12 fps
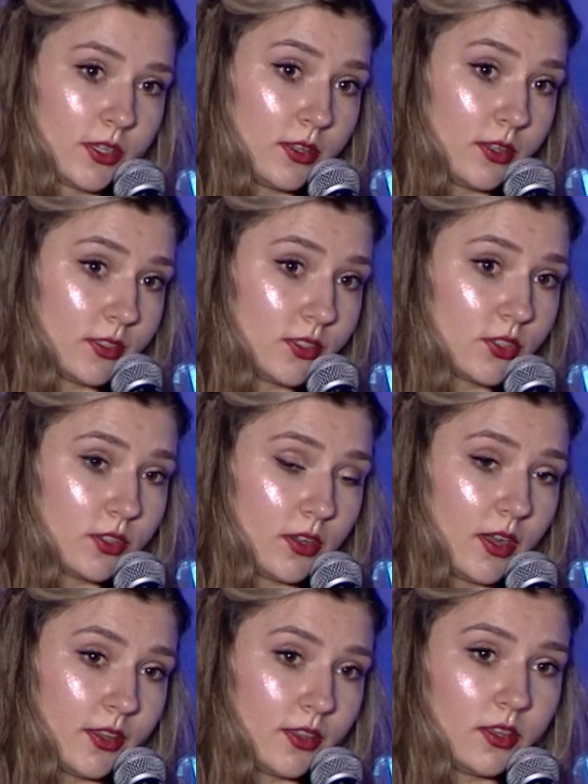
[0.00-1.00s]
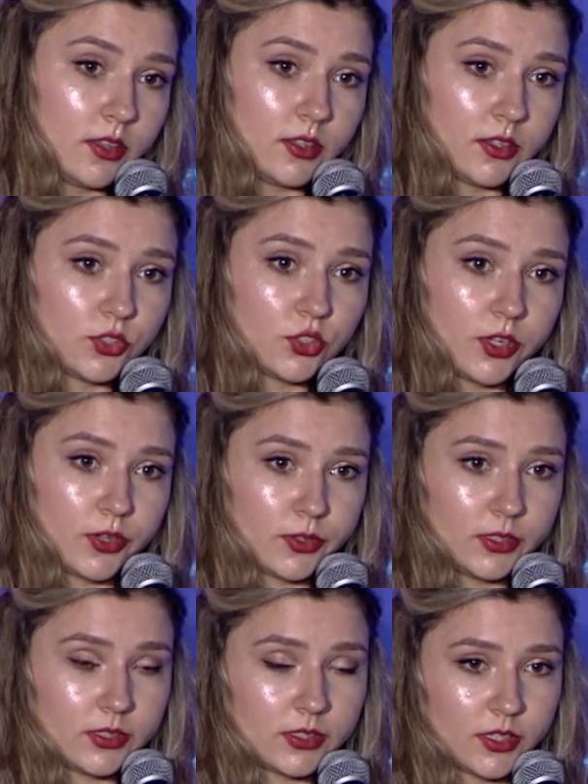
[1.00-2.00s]
that I think that
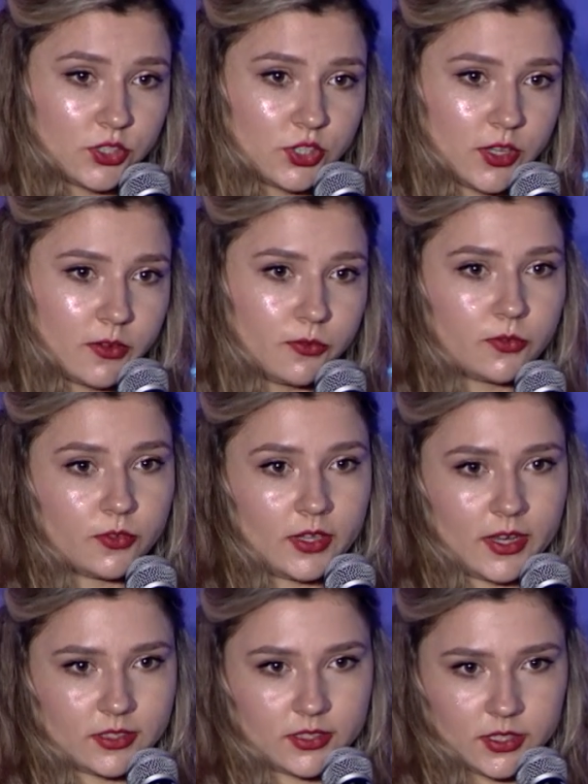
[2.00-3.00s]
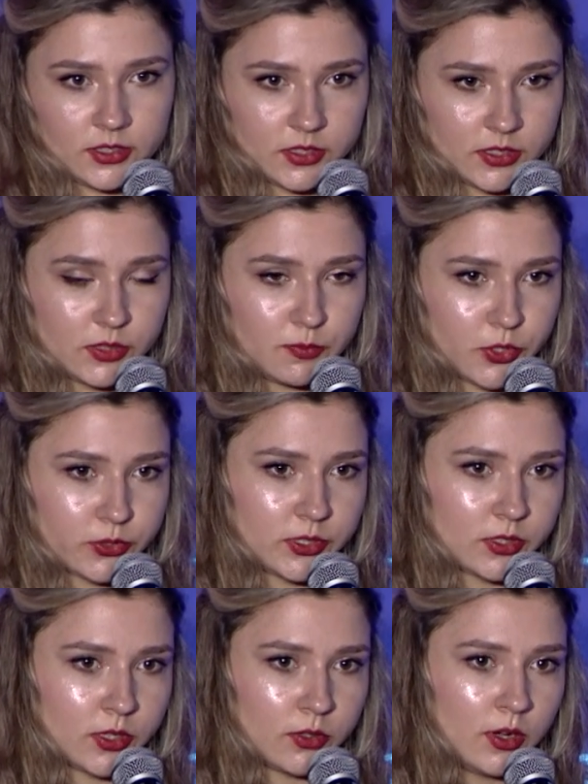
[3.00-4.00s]
sharing such stuff, yet it is
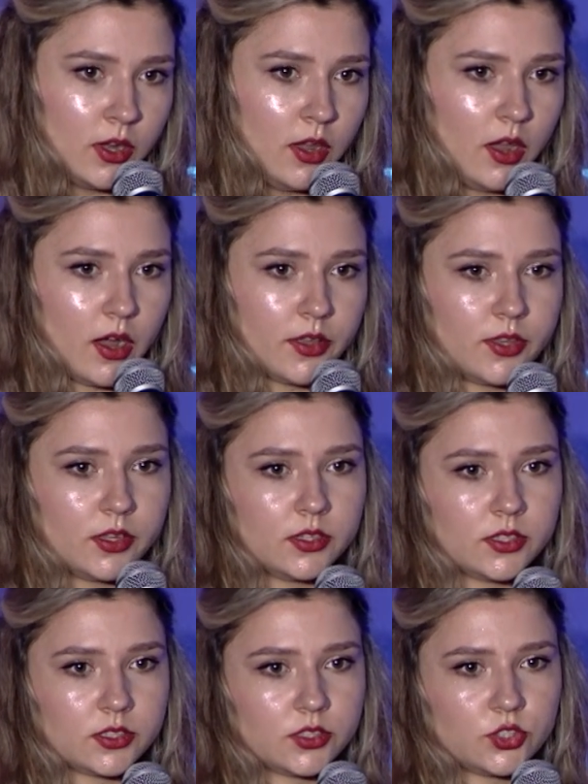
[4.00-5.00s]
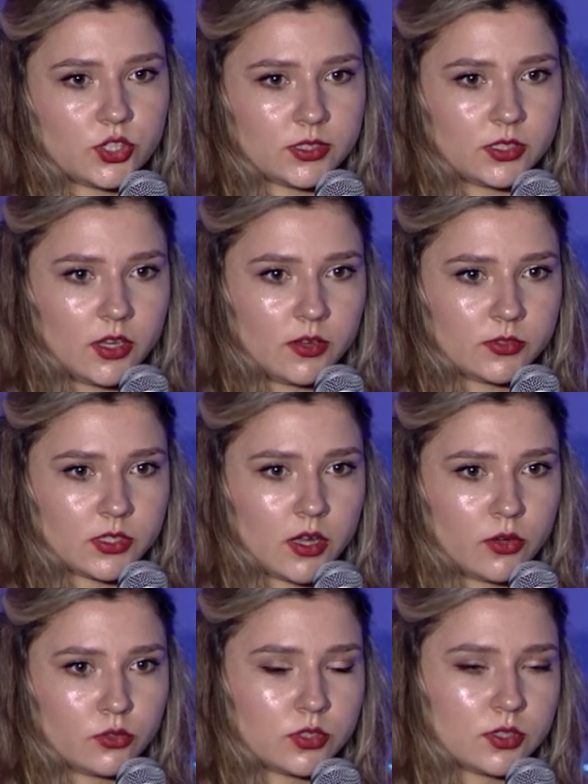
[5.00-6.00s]
personal, I think that it just gives
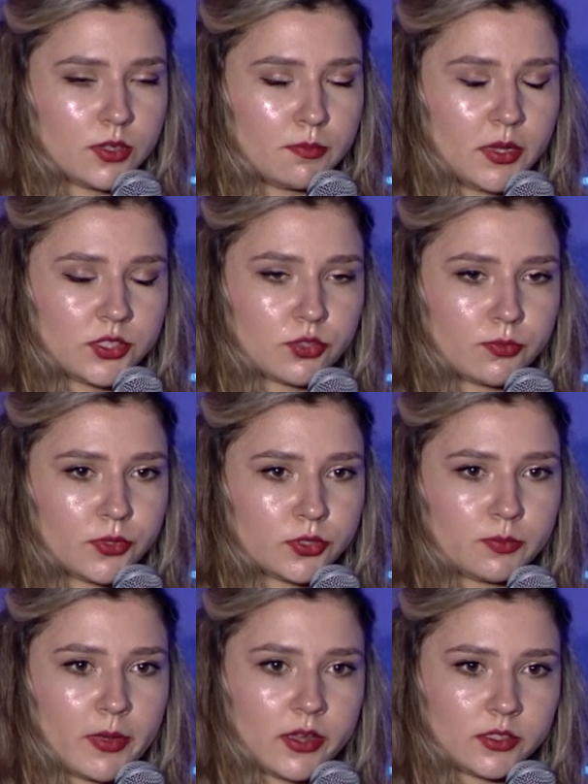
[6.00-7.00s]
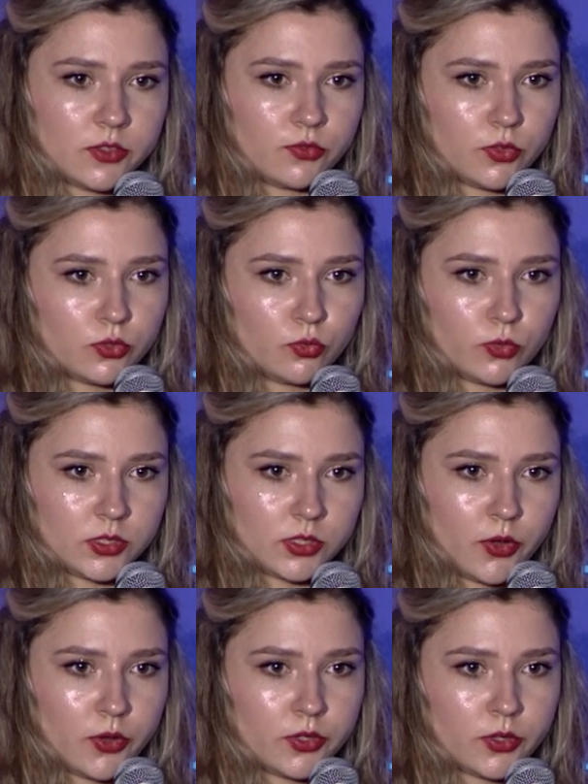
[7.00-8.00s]
out a better perspective on what's
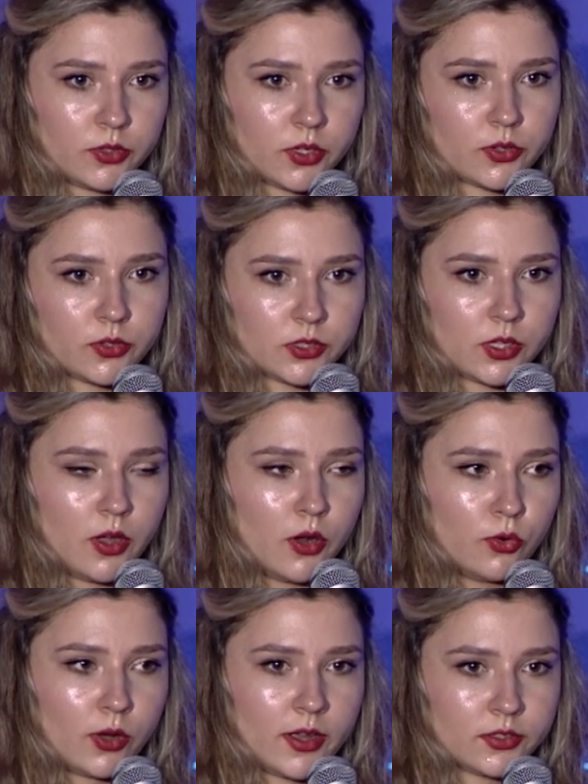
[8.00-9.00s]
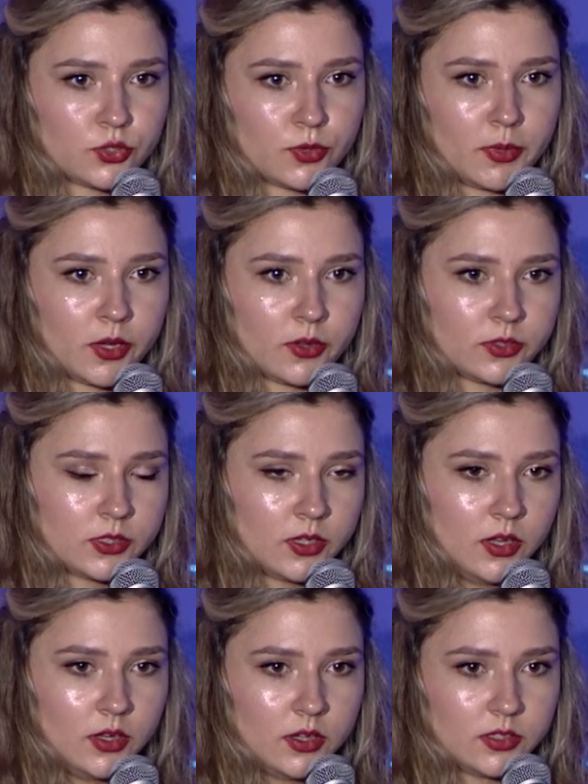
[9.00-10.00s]
going on across the whole country, because
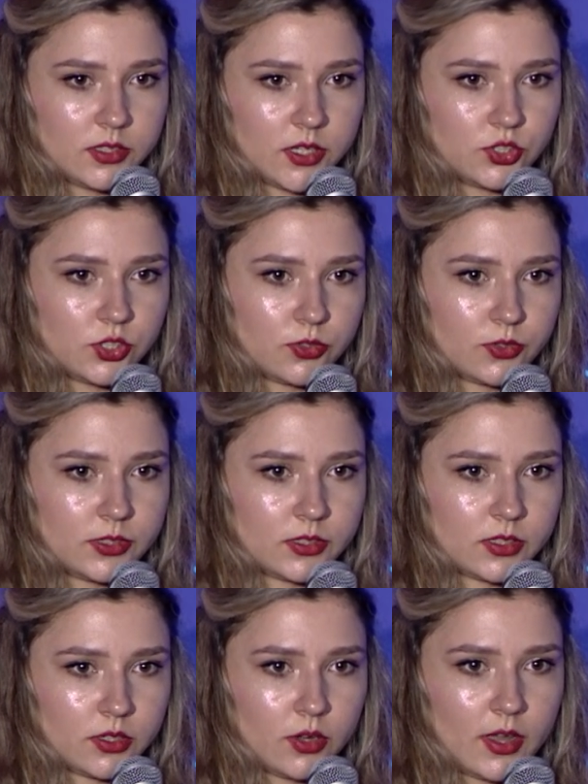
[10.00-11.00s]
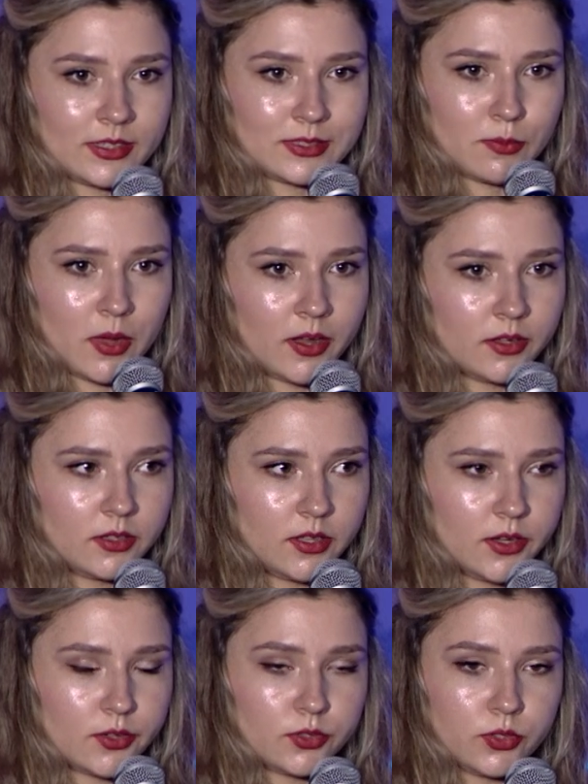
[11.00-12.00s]
such stories as mine, they
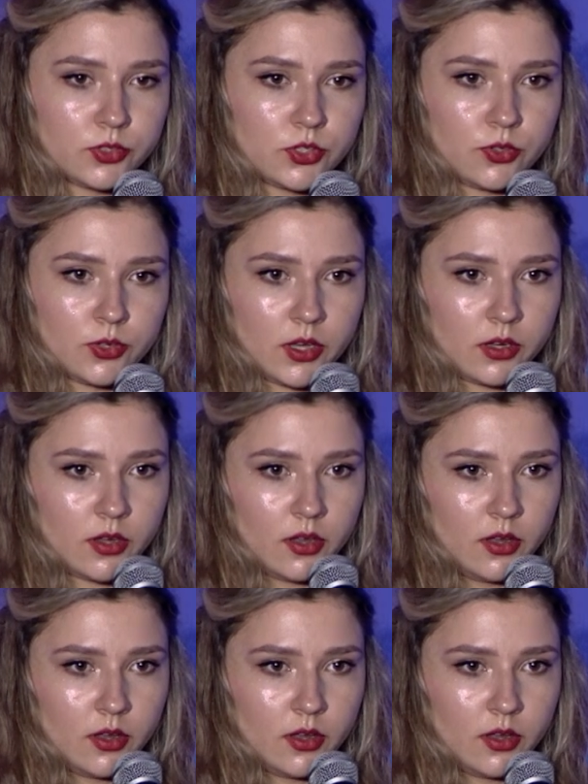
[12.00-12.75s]
are not unique.